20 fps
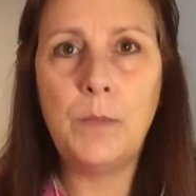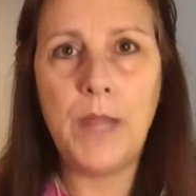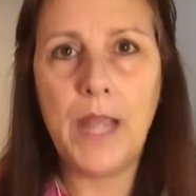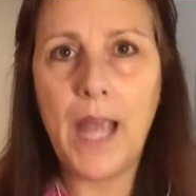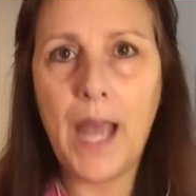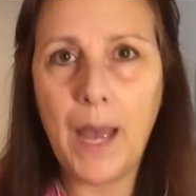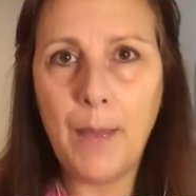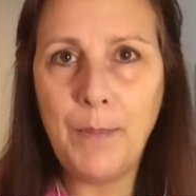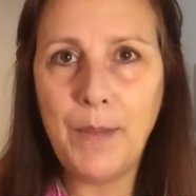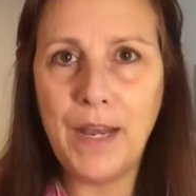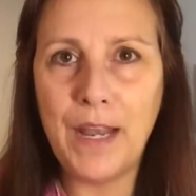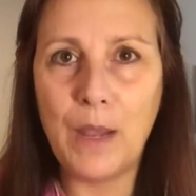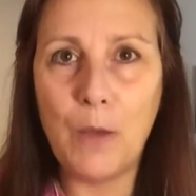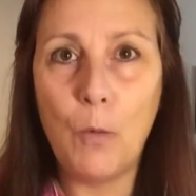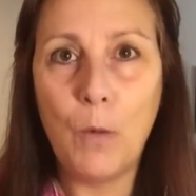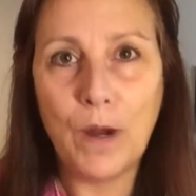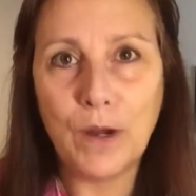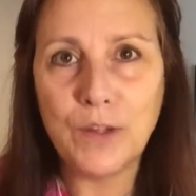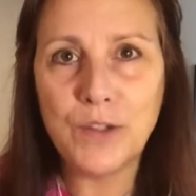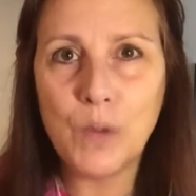be happening.
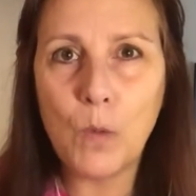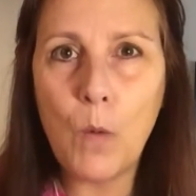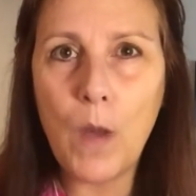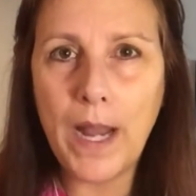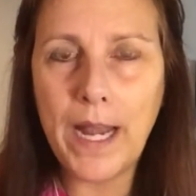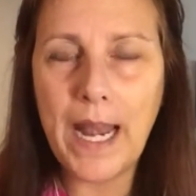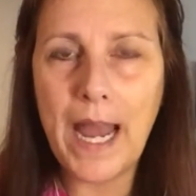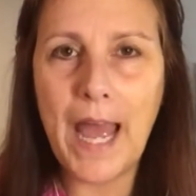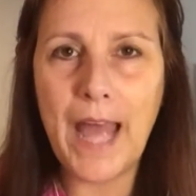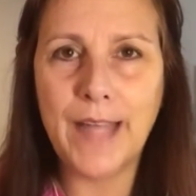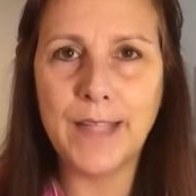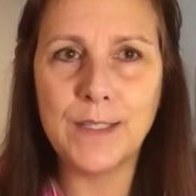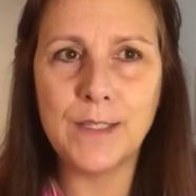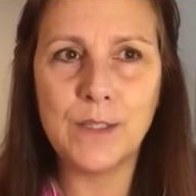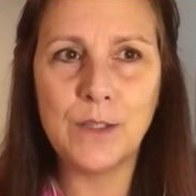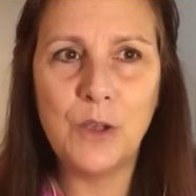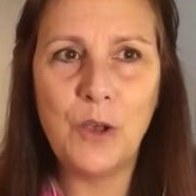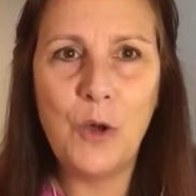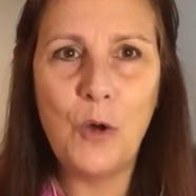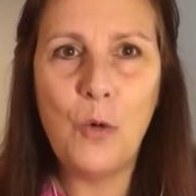Where's the white
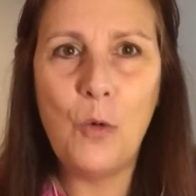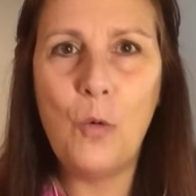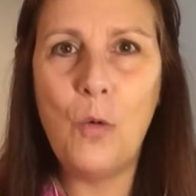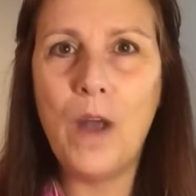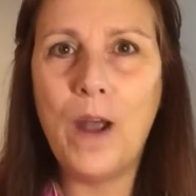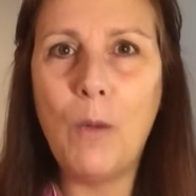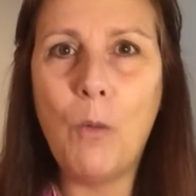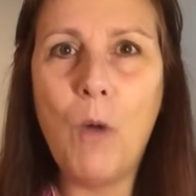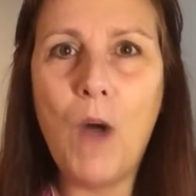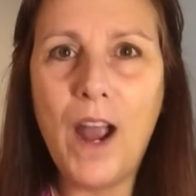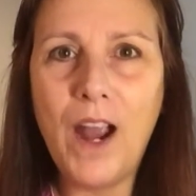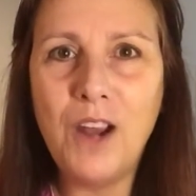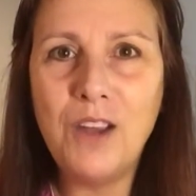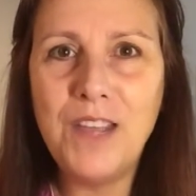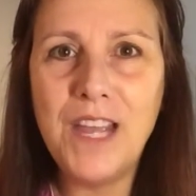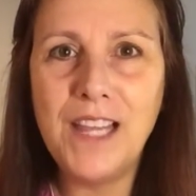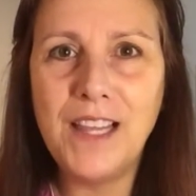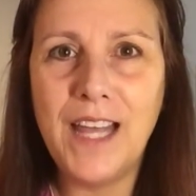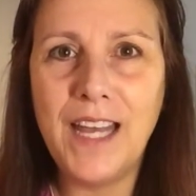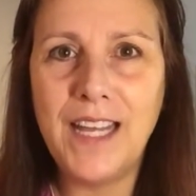hats? Why are
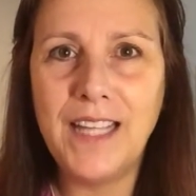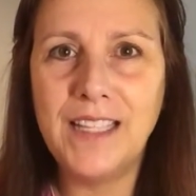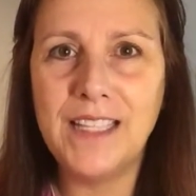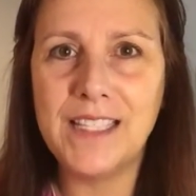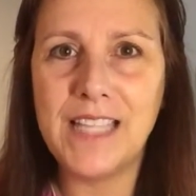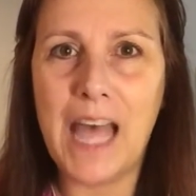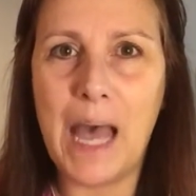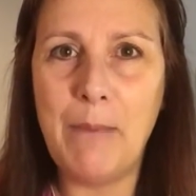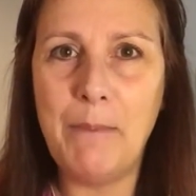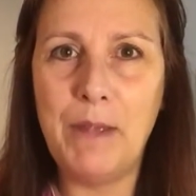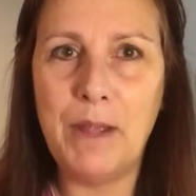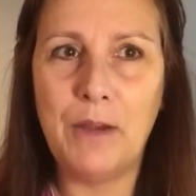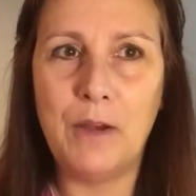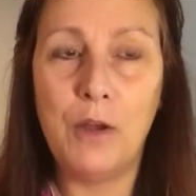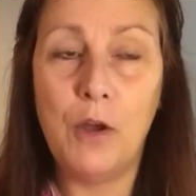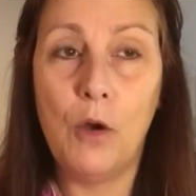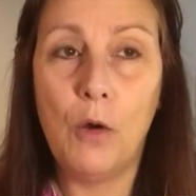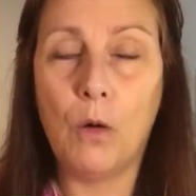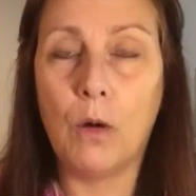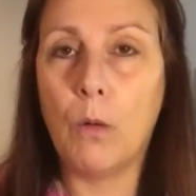they letting this happen?
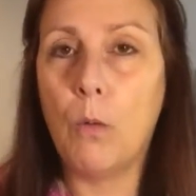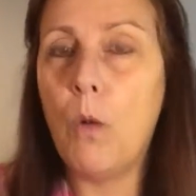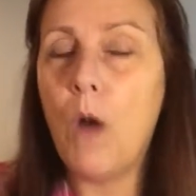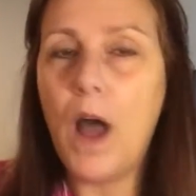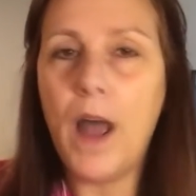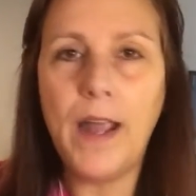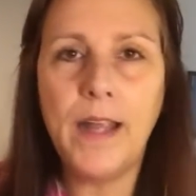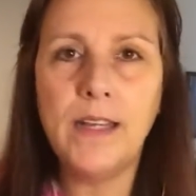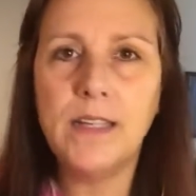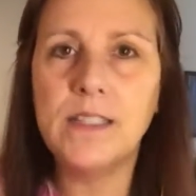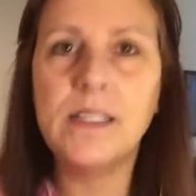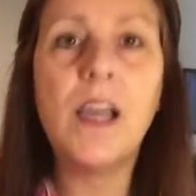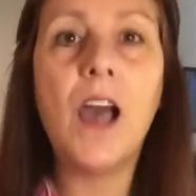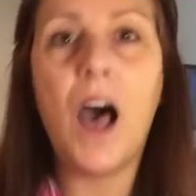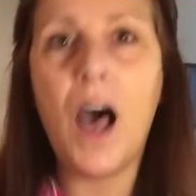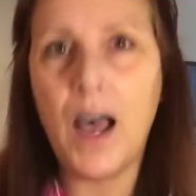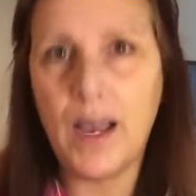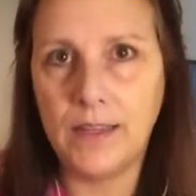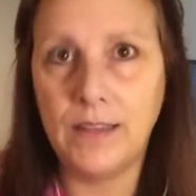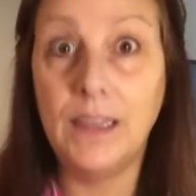Or why does
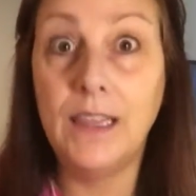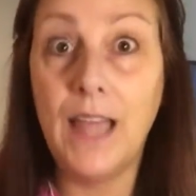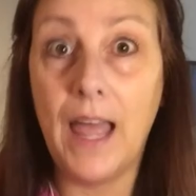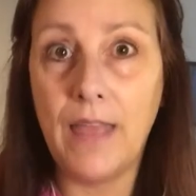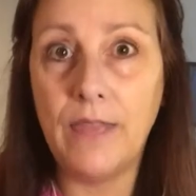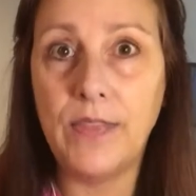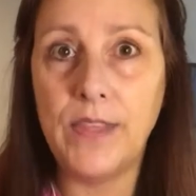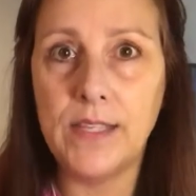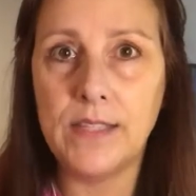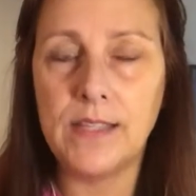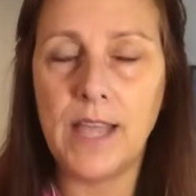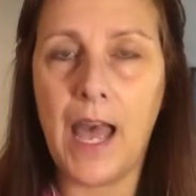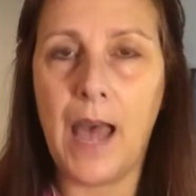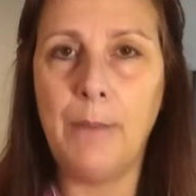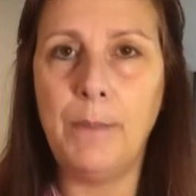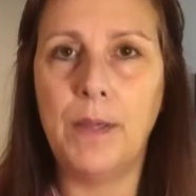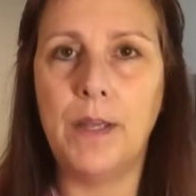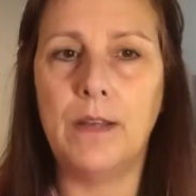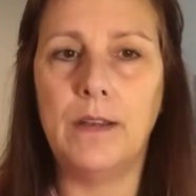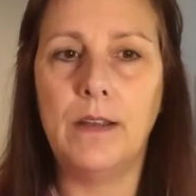God let this
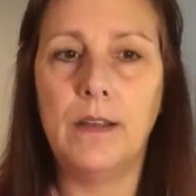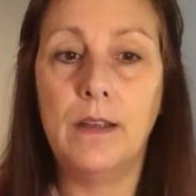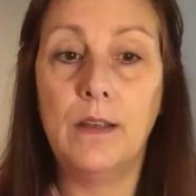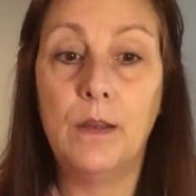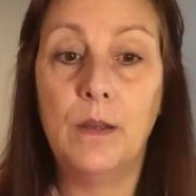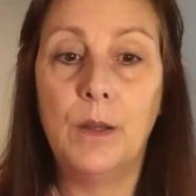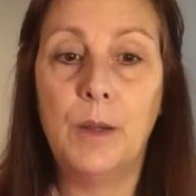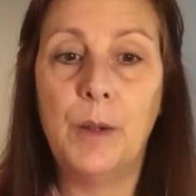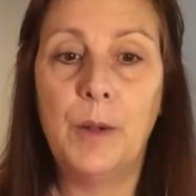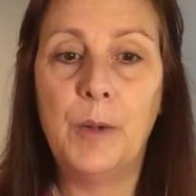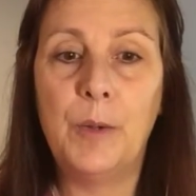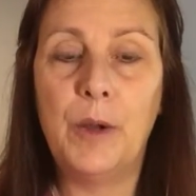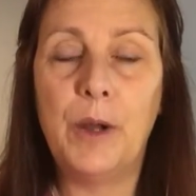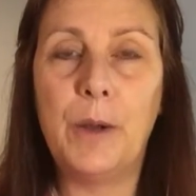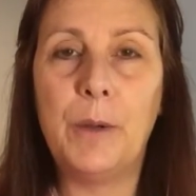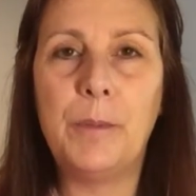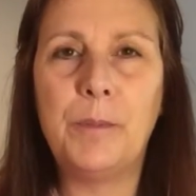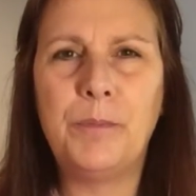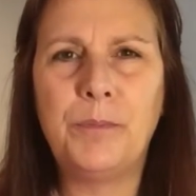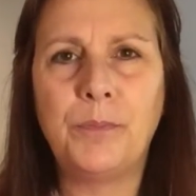happen?
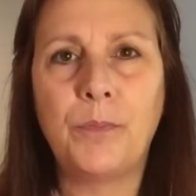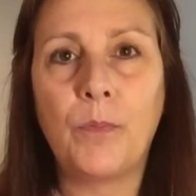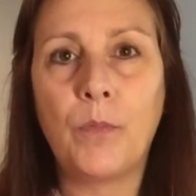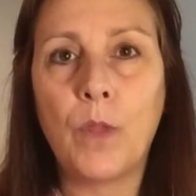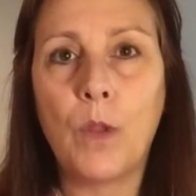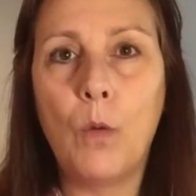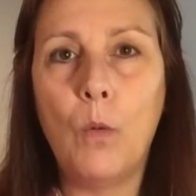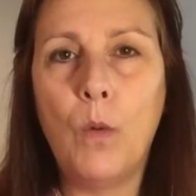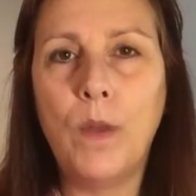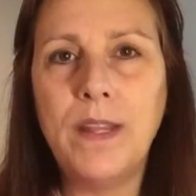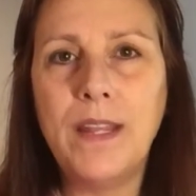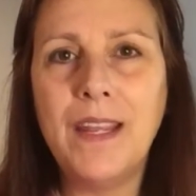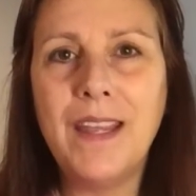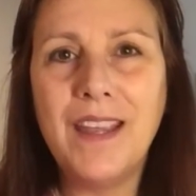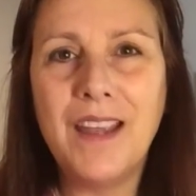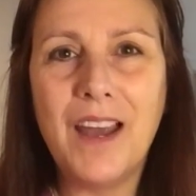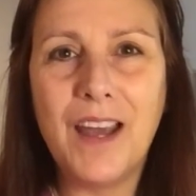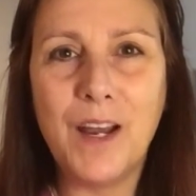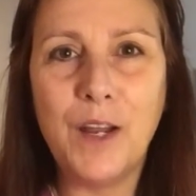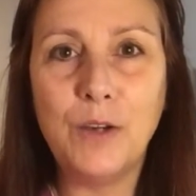Well, one thing you
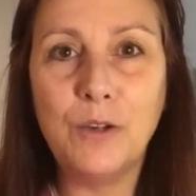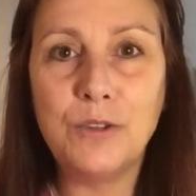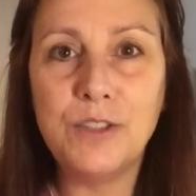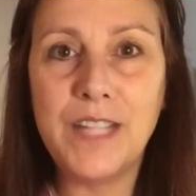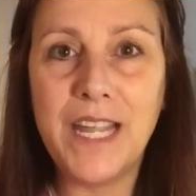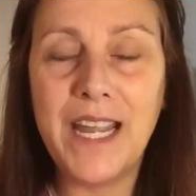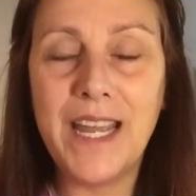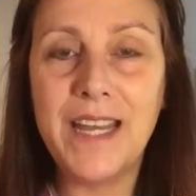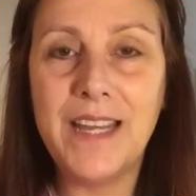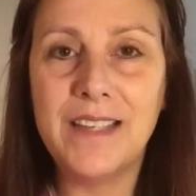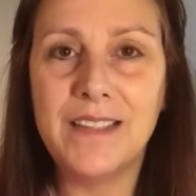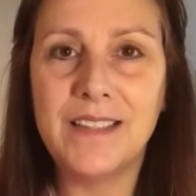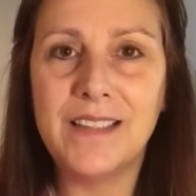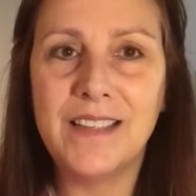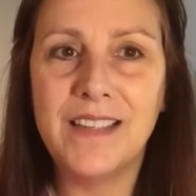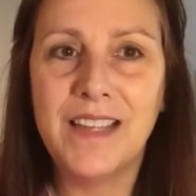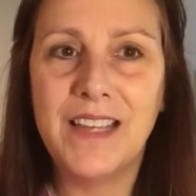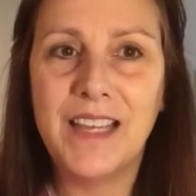got to understand is